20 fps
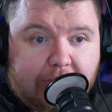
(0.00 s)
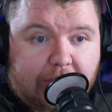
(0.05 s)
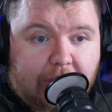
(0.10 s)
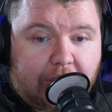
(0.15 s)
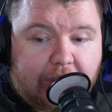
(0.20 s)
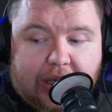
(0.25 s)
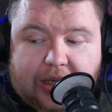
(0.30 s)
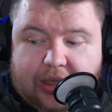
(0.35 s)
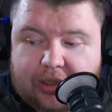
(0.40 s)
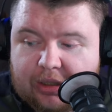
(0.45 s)

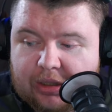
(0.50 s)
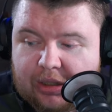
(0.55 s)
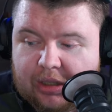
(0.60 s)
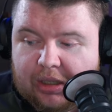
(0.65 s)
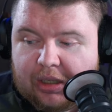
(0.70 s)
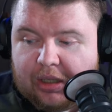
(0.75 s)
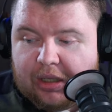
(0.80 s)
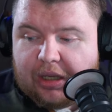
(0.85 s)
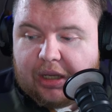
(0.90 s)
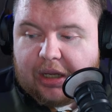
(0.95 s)
Okay.
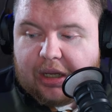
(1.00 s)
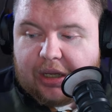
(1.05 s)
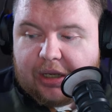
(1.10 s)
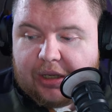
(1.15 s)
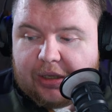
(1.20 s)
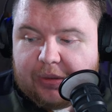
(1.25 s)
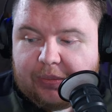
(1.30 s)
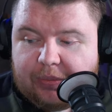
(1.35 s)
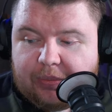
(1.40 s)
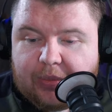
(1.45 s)

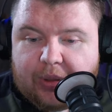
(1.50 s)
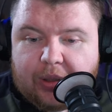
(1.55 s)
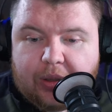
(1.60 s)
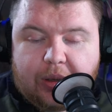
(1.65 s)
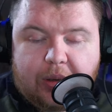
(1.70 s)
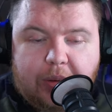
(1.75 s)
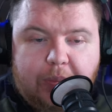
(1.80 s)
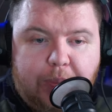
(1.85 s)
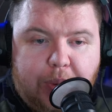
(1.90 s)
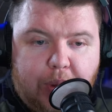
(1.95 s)
Yeah,
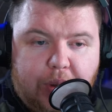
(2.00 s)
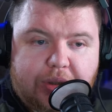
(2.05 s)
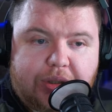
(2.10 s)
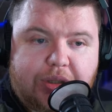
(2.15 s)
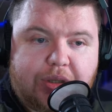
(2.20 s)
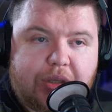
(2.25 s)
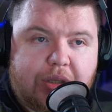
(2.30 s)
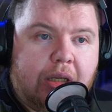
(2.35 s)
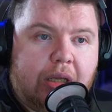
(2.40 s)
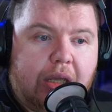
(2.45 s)

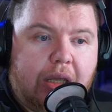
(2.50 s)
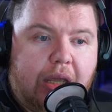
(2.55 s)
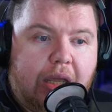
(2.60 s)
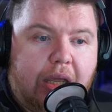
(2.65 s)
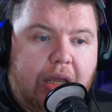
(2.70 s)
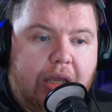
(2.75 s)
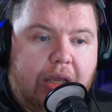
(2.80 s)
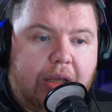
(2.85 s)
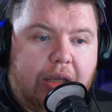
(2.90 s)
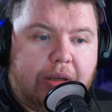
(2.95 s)

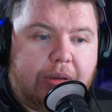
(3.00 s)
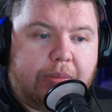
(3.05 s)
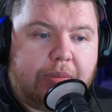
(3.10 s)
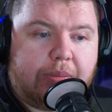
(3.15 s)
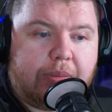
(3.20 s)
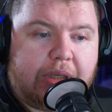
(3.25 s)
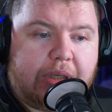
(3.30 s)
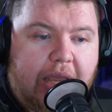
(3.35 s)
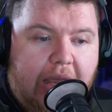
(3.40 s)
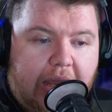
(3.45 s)

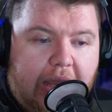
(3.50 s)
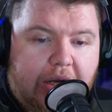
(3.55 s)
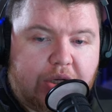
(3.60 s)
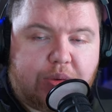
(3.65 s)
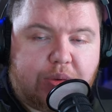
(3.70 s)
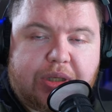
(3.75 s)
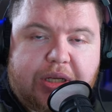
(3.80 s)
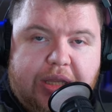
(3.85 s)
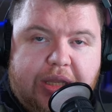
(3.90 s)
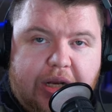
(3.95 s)
I just
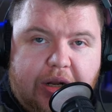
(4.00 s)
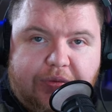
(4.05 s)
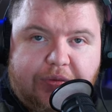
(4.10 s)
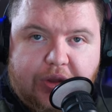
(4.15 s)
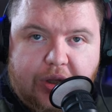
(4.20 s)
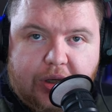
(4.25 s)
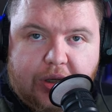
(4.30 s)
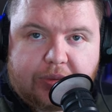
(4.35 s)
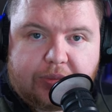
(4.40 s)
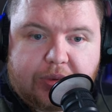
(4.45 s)
want to get that off
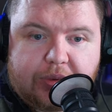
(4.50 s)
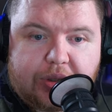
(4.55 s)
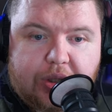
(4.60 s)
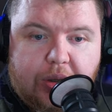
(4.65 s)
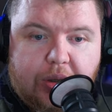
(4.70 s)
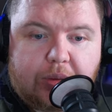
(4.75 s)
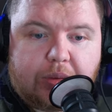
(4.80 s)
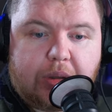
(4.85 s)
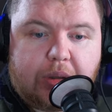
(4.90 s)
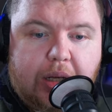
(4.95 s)
there.
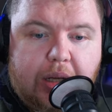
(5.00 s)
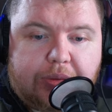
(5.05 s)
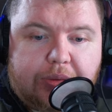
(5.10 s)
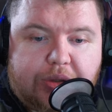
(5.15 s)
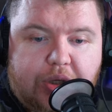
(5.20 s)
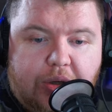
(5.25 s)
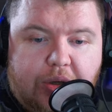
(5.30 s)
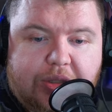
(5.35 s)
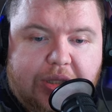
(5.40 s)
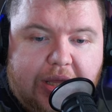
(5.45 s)
So I'll
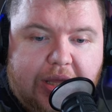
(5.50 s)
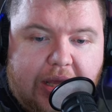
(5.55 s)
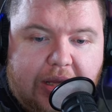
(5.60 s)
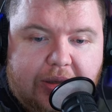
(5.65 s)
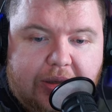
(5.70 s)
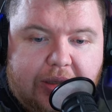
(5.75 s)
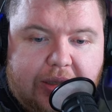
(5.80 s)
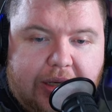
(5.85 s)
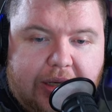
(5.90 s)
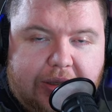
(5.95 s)
talk to that
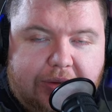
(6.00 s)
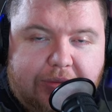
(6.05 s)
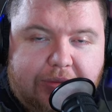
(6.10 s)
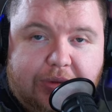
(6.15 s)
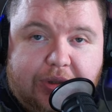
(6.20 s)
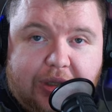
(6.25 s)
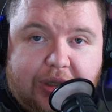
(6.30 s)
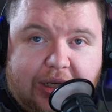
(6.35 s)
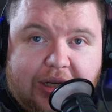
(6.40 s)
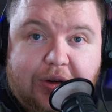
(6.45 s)
in
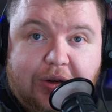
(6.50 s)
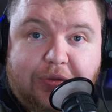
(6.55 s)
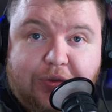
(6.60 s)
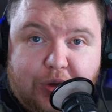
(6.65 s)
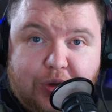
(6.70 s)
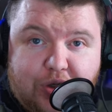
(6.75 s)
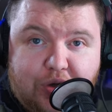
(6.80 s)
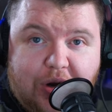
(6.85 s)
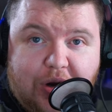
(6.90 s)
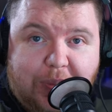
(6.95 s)
like a
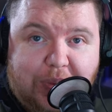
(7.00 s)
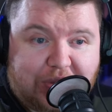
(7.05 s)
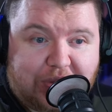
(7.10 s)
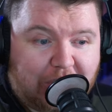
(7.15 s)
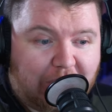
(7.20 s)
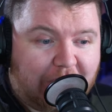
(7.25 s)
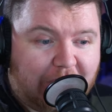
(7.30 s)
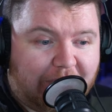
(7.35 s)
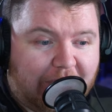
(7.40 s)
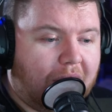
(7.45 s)
future
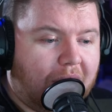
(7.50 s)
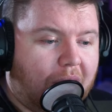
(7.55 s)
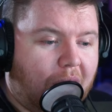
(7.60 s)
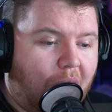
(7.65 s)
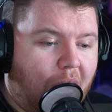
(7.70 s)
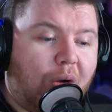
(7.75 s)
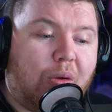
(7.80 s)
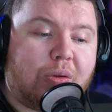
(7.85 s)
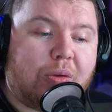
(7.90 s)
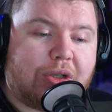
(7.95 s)
episode of that.
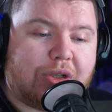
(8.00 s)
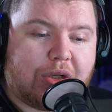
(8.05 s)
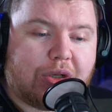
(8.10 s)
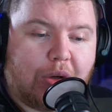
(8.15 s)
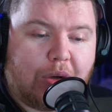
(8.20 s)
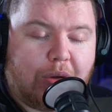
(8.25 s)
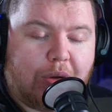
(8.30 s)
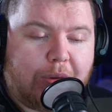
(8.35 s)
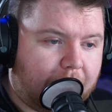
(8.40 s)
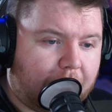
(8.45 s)

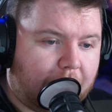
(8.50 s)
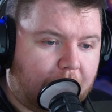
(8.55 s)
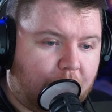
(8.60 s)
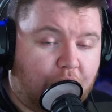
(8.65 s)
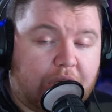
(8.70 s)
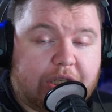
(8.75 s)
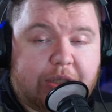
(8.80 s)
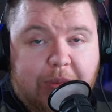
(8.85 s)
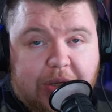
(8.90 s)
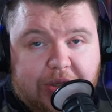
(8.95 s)
Also,
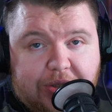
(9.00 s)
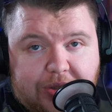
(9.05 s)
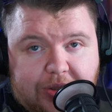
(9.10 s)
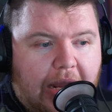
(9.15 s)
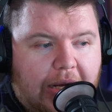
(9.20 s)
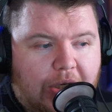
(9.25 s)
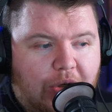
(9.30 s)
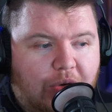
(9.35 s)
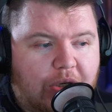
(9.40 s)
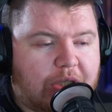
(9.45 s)
Christmas.
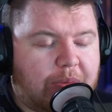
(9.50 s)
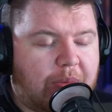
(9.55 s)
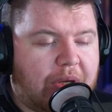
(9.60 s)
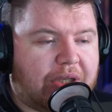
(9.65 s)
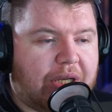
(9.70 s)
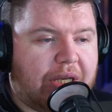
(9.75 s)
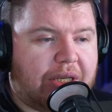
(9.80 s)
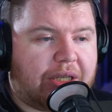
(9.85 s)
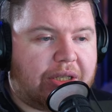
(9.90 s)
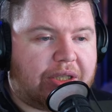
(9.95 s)
Christmas
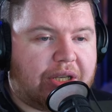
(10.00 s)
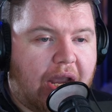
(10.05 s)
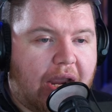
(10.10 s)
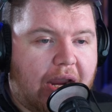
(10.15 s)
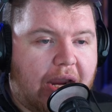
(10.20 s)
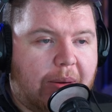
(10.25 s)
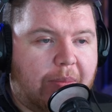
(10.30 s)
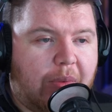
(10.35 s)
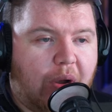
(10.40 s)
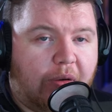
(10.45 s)
is a
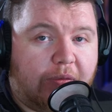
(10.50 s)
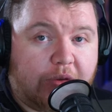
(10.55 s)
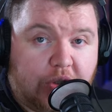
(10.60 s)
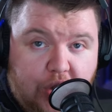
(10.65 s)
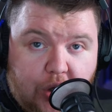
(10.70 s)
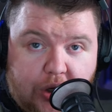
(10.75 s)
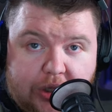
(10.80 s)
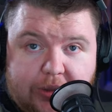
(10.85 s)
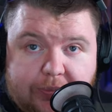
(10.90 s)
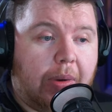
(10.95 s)
time of
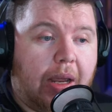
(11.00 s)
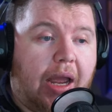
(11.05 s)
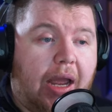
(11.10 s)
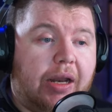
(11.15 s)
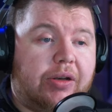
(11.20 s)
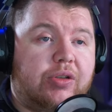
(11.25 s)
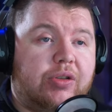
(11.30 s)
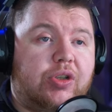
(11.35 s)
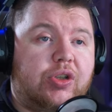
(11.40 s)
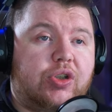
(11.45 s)
joy,
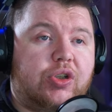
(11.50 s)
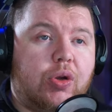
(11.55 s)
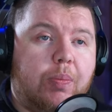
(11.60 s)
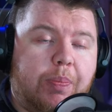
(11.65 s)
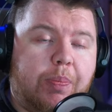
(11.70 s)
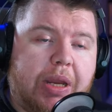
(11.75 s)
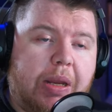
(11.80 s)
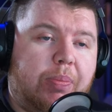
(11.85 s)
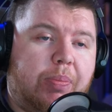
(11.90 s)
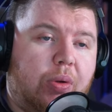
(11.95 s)
and some
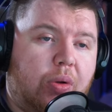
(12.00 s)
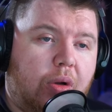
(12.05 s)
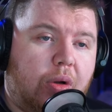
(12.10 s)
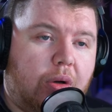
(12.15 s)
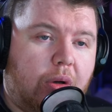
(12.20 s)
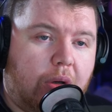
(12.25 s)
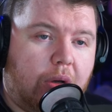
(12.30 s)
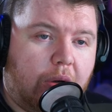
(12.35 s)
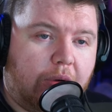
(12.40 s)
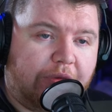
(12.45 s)
people
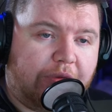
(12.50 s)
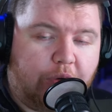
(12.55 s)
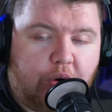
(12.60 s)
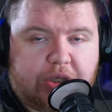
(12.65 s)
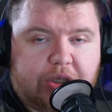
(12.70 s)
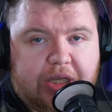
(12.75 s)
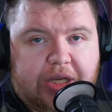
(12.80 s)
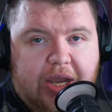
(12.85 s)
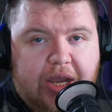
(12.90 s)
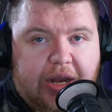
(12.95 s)

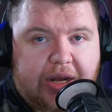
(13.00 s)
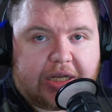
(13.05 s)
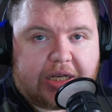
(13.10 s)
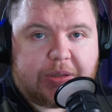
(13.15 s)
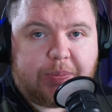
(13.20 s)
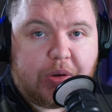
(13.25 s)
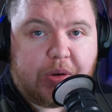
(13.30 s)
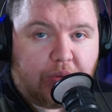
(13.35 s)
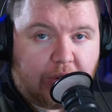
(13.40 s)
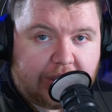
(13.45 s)
unfortunately can't
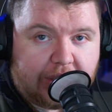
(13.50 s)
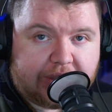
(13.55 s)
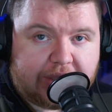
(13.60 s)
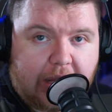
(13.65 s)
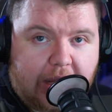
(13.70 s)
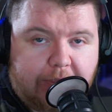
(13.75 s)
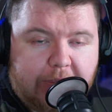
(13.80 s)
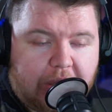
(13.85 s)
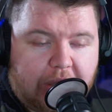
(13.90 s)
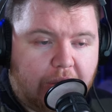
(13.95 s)
experience
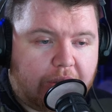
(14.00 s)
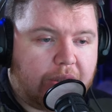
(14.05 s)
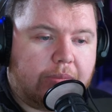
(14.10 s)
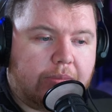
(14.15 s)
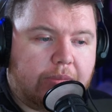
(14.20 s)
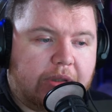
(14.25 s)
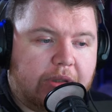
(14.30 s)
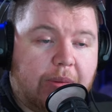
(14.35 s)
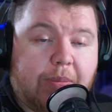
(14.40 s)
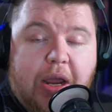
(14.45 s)
that because
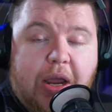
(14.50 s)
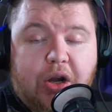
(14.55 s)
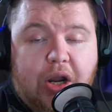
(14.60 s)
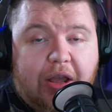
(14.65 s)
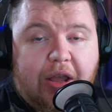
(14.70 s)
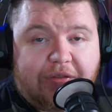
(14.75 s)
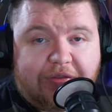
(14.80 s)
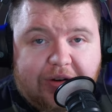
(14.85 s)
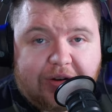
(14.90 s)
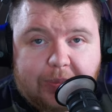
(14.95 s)
they might not
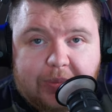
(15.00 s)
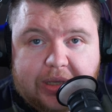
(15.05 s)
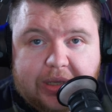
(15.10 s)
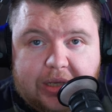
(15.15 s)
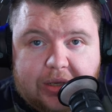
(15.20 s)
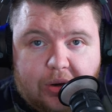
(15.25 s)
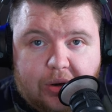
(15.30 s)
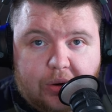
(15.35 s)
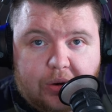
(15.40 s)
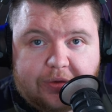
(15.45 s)
have family
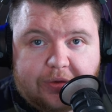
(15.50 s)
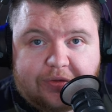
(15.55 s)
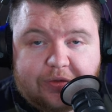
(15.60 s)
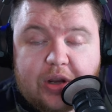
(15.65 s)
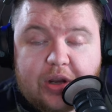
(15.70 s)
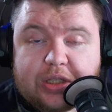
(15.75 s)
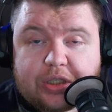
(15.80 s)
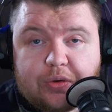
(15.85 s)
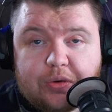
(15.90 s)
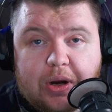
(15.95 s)
or
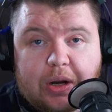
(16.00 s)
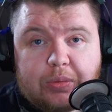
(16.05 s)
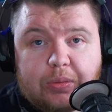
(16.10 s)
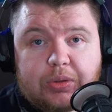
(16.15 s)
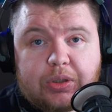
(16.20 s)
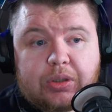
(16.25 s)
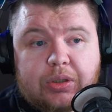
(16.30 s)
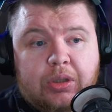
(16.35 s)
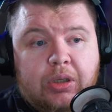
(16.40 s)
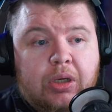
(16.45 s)
friends
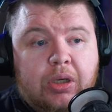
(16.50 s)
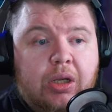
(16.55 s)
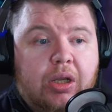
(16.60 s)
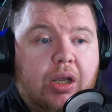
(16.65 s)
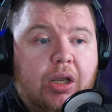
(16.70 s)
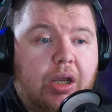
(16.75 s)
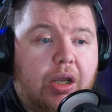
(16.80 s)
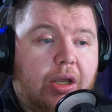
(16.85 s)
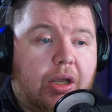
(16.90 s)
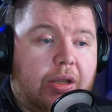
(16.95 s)
around.
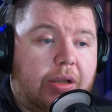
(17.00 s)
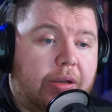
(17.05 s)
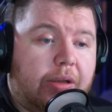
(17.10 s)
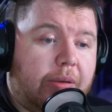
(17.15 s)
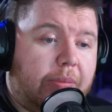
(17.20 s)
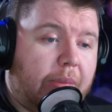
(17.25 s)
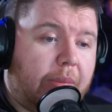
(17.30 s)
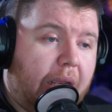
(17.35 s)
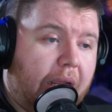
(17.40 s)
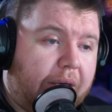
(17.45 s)

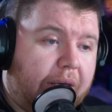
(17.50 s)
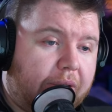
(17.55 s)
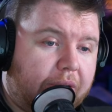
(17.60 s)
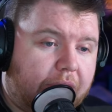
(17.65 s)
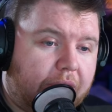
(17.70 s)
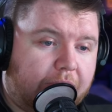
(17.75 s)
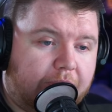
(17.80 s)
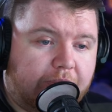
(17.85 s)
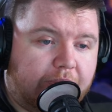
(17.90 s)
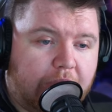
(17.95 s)
And
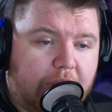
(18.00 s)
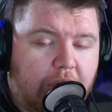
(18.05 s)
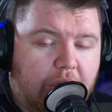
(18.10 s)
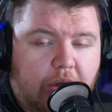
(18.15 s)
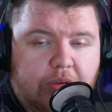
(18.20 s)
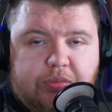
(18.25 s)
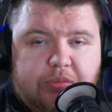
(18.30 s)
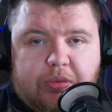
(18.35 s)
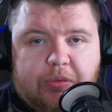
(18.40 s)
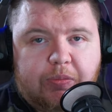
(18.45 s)
you
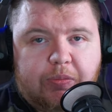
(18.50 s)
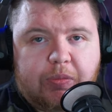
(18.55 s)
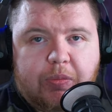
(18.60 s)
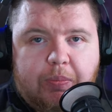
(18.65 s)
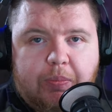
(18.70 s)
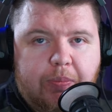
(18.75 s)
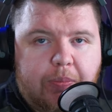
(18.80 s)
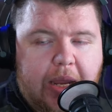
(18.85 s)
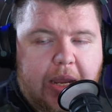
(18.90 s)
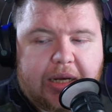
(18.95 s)
know,
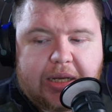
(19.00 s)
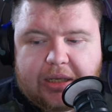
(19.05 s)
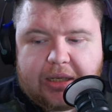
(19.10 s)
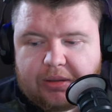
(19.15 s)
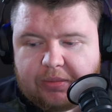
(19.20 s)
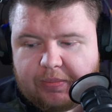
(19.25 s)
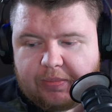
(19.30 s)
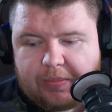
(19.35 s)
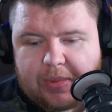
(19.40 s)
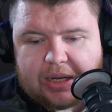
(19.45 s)

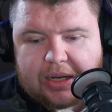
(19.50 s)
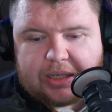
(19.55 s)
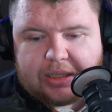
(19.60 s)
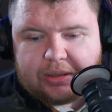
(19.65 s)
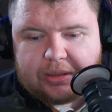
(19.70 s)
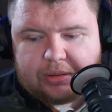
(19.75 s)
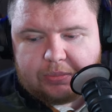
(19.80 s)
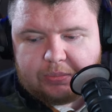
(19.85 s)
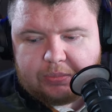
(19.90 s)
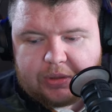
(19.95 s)

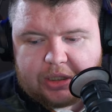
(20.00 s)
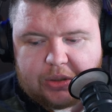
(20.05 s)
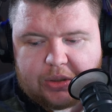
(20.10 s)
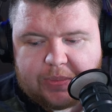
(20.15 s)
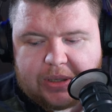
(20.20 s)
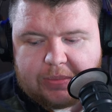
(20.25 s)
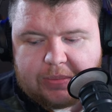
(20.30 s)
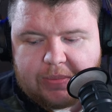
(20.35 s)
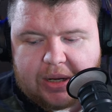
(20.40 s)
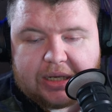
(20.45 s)
it could
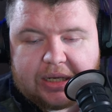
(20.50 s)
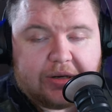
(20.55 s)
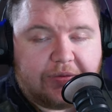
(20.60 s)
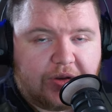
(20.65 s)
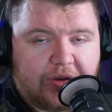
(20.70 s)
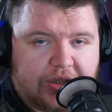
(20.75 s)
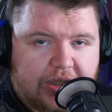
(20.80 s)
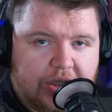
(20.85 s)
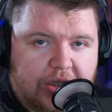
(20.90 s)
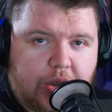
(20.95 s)
be in many
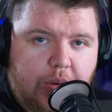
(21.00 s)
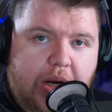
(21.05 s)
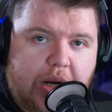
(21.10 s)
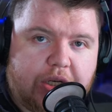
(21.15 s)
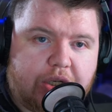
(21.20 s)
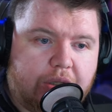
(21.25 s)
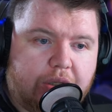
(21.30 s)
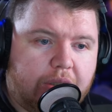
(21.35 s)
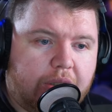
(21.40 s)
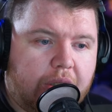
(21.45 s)
different
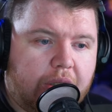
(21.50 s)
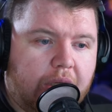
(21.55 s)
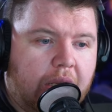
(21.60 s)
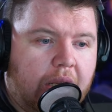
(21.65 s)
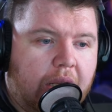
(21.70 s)
situations.